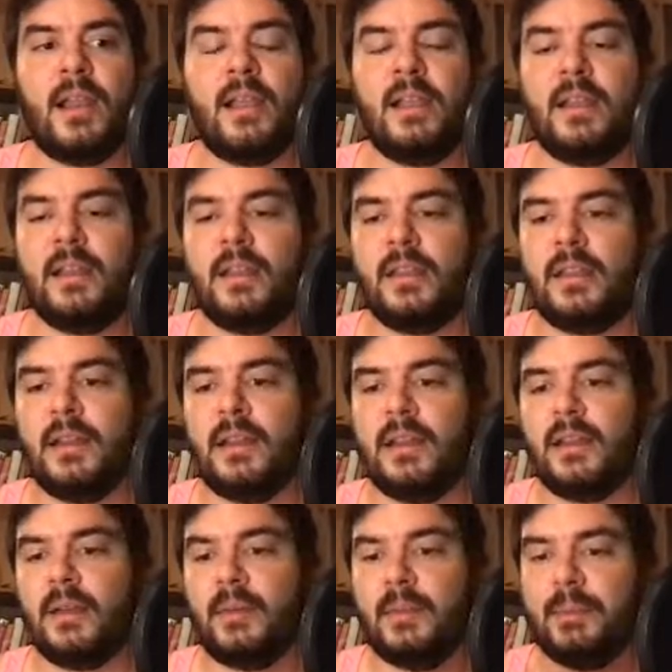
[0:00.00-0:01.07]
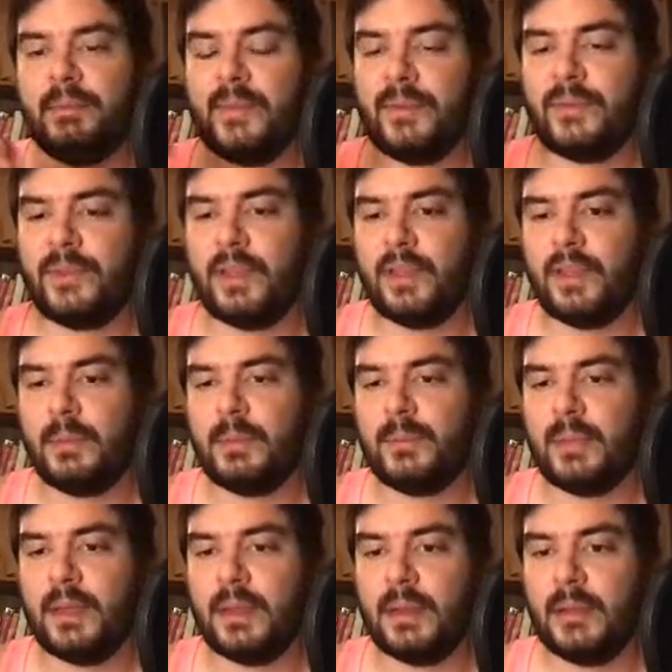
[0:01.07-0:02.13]
in with the p
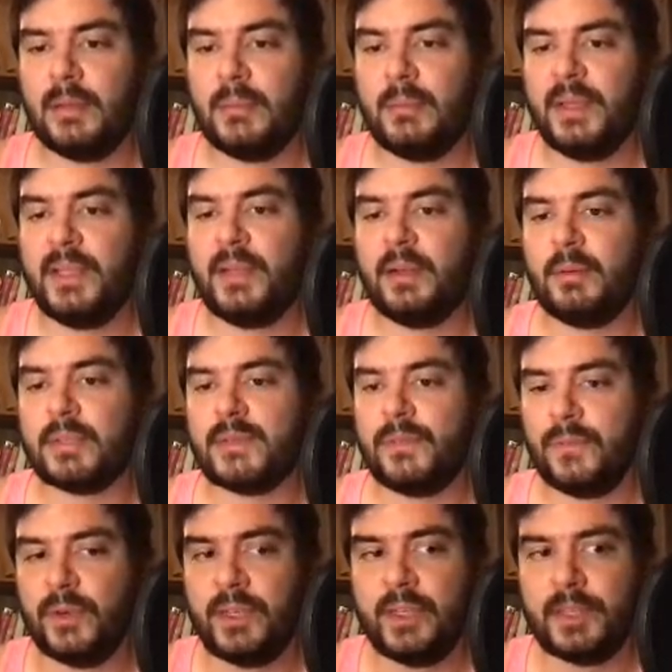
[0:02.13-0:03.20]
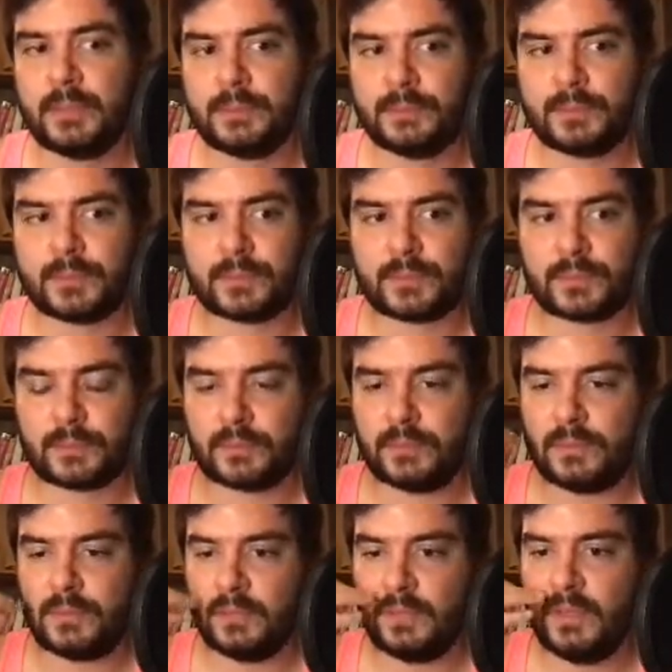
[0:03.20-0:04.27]
um, b equals 3,
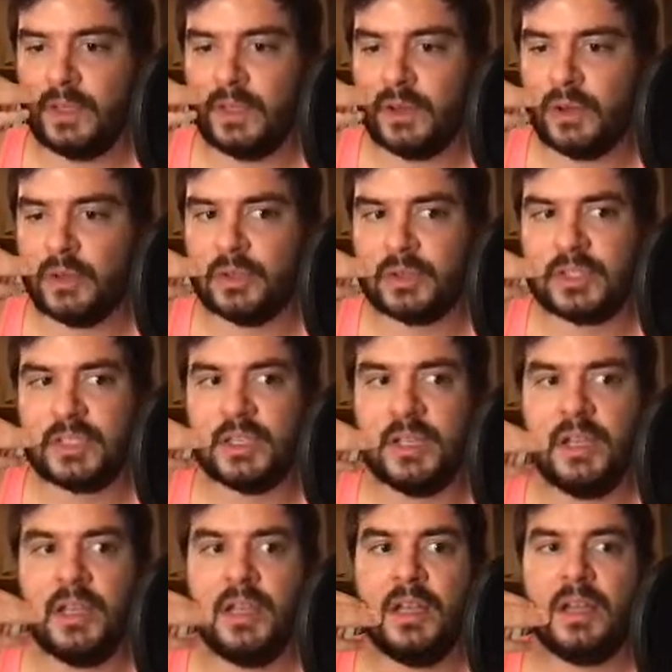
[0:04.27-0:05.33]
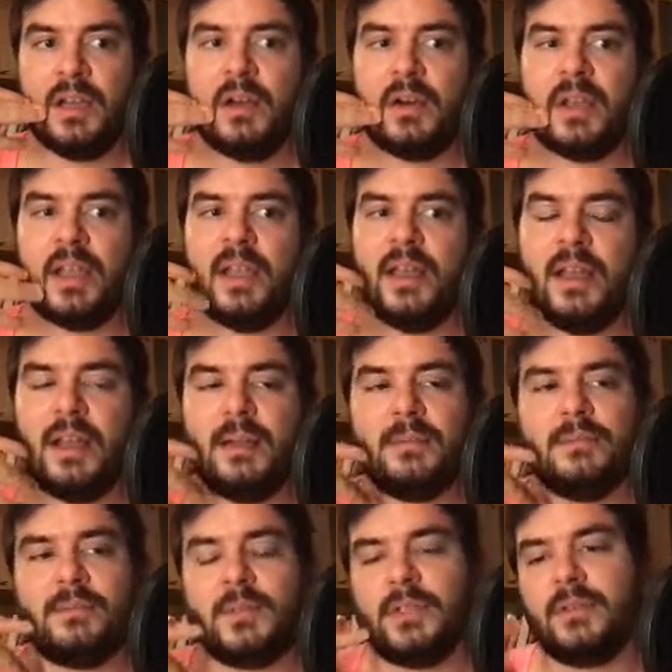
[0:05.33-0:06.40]
you know, you see, okay, uh,
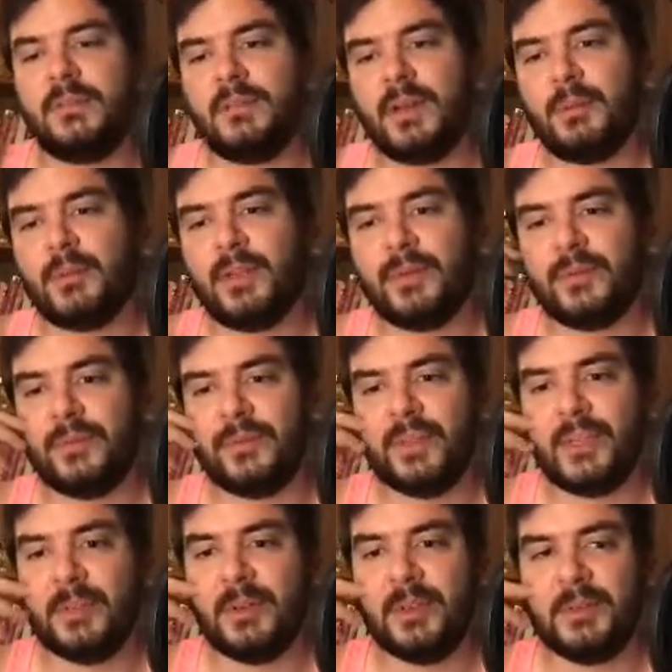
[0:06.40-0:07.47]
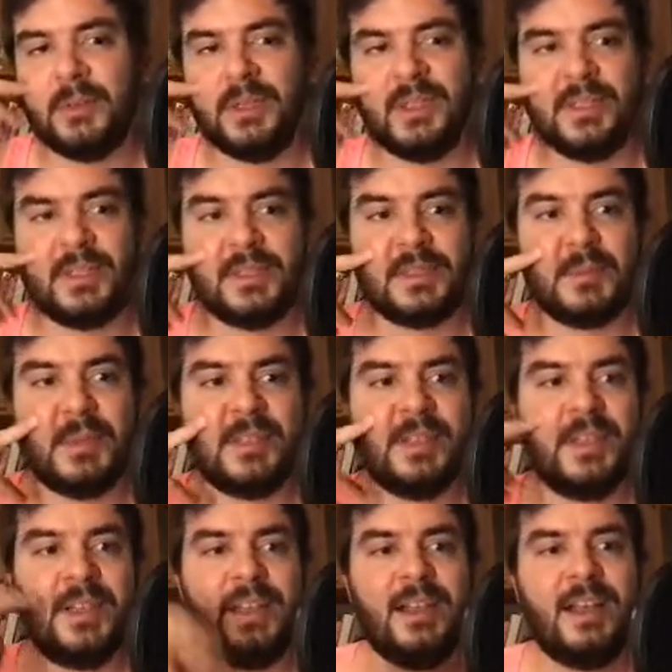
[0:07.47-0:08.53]
you know, I would have to think about what this is, but
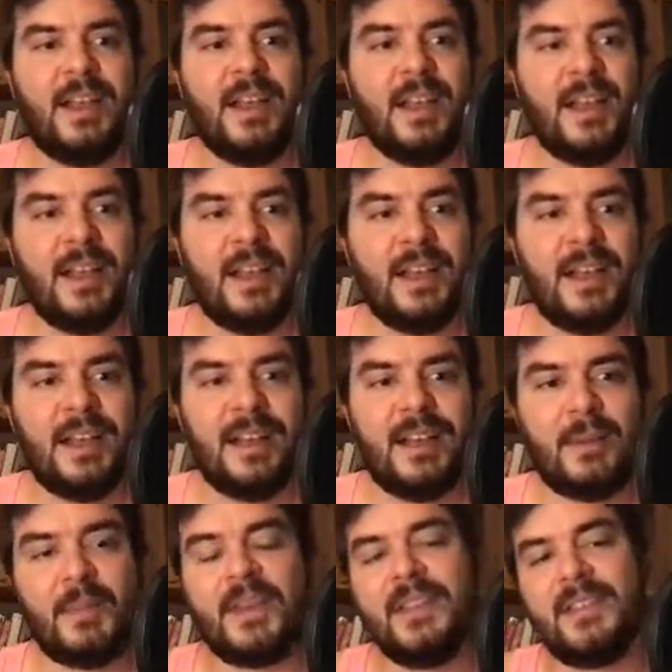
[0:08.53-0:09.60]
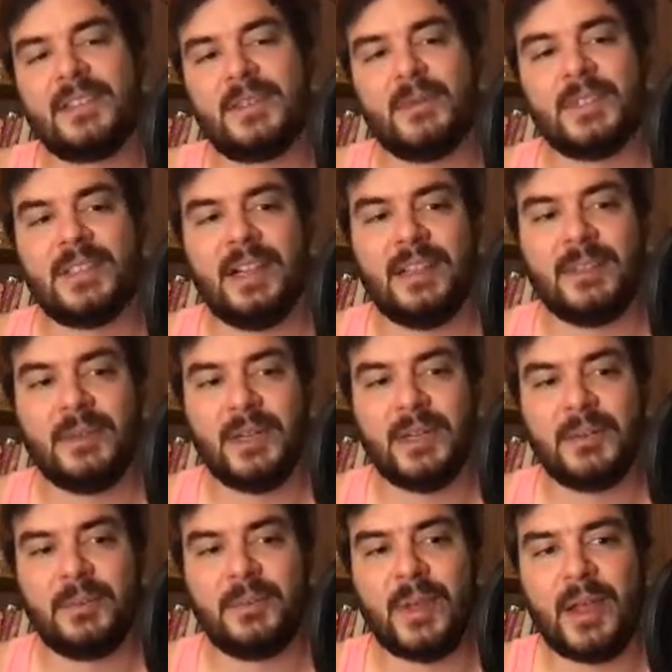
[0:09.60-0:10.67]
uh, I mean, here's the result, right?
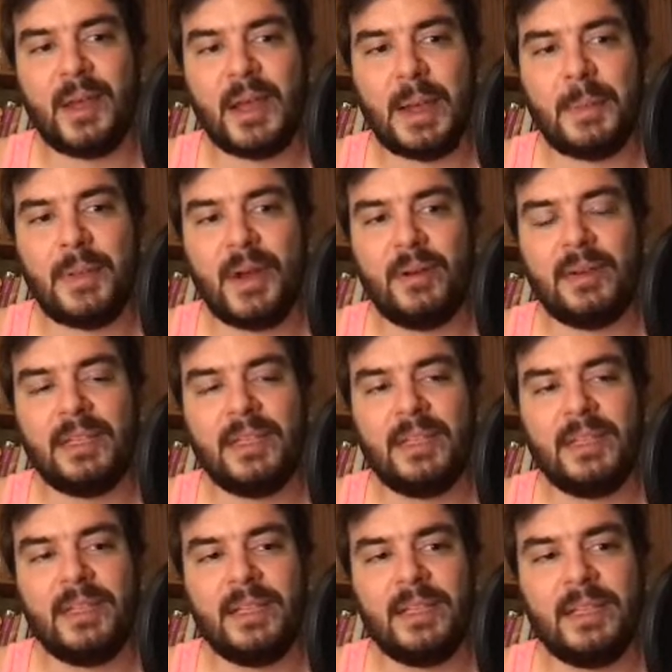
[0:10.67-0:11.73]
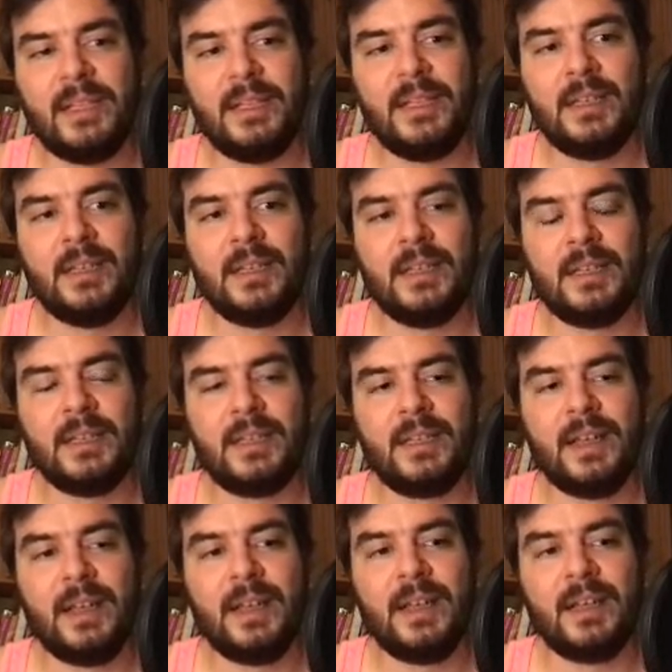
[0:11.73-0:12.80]
Apparently,
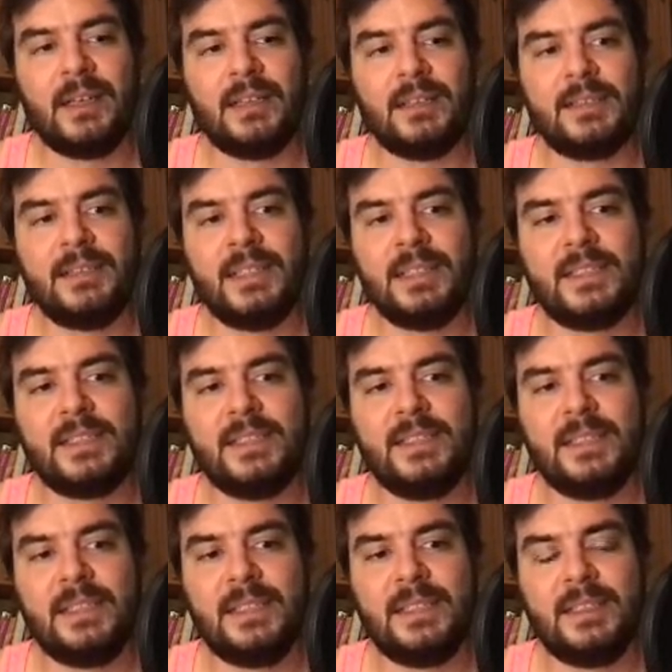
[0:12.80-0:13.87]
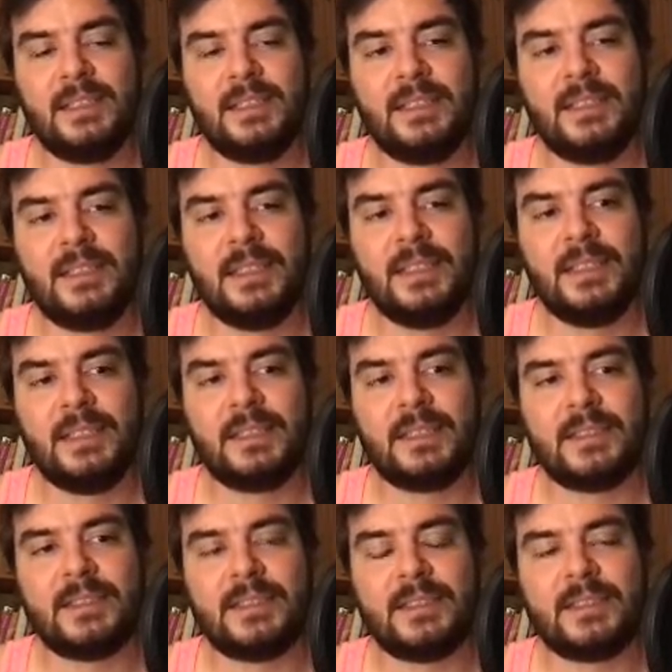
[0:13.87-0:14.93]
uh, 16
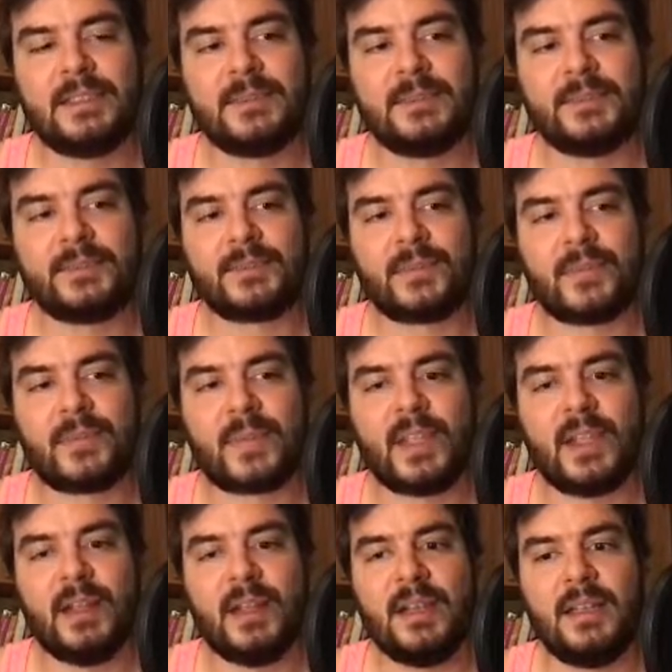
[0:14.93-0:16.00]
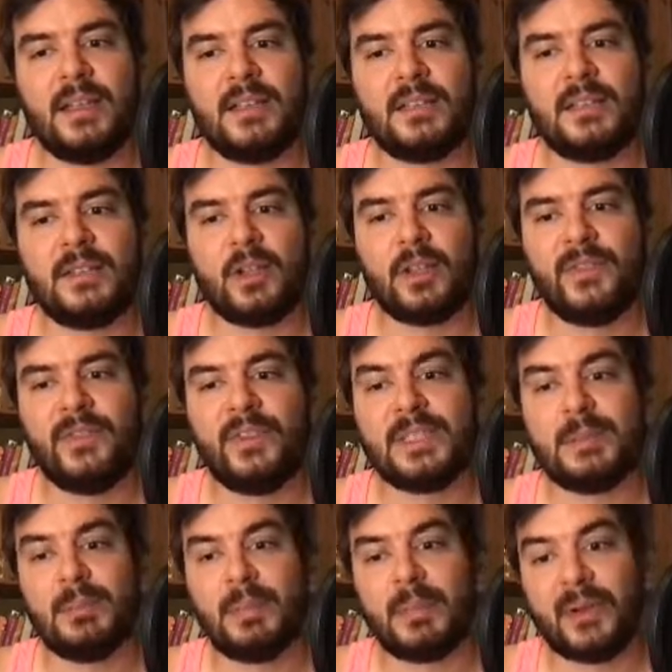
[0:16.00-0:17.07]
is is not
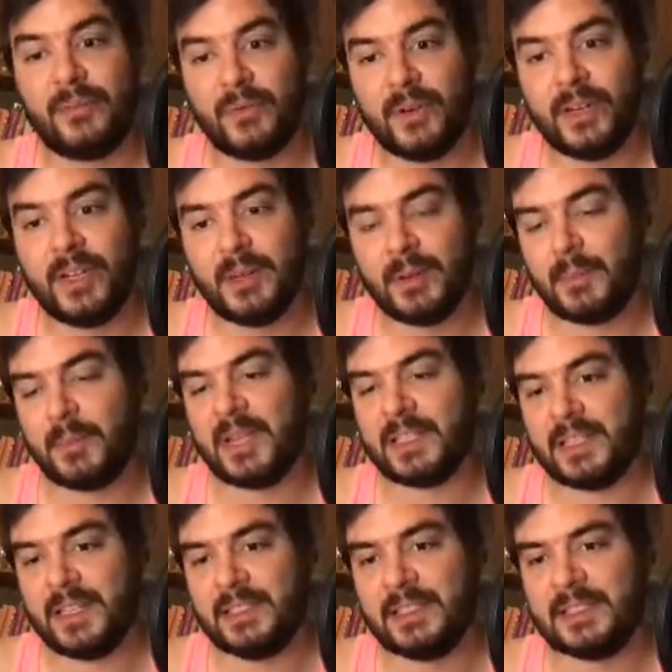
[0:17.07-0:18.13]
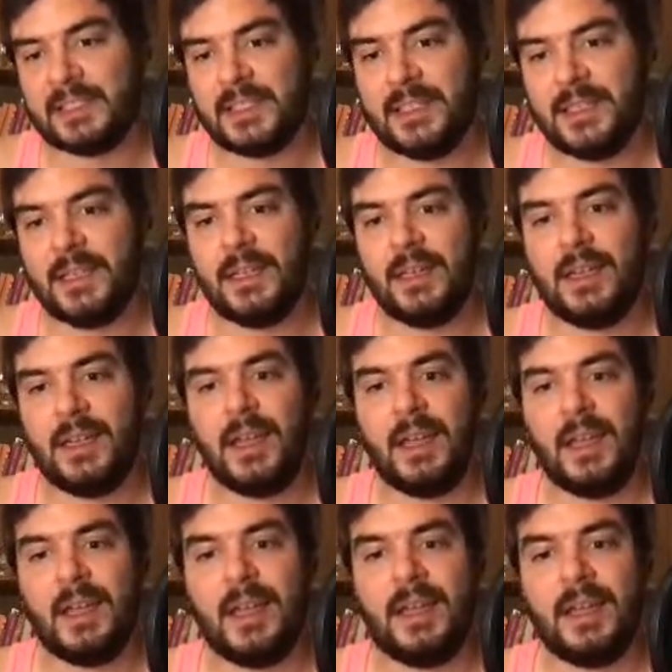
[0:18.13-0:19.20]
divisible by 3. That makes sense.
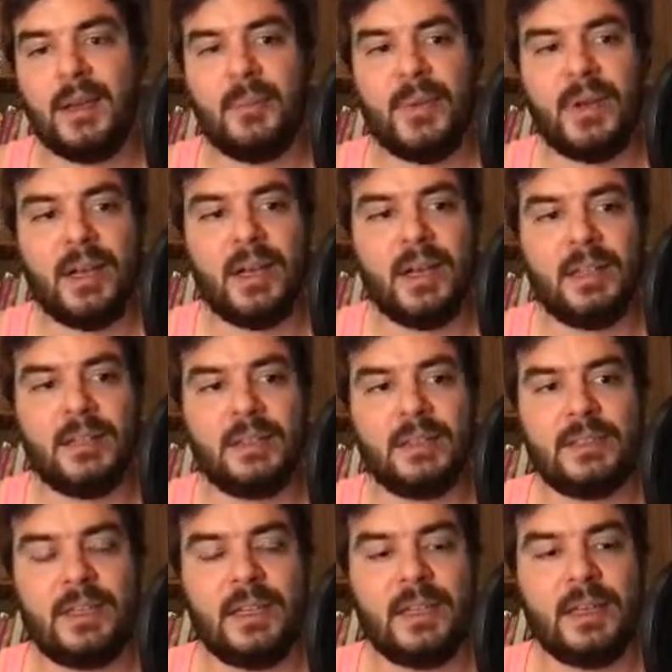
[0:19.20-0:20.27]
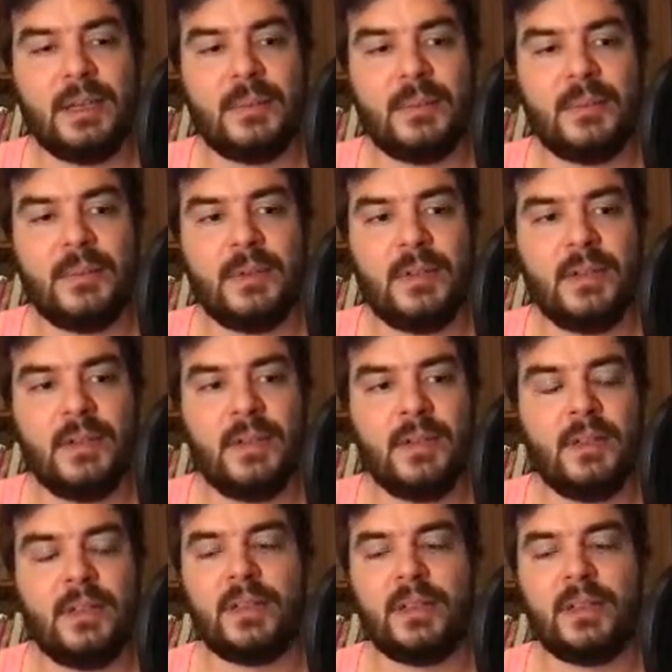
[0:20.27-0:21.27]
Uh, but um, and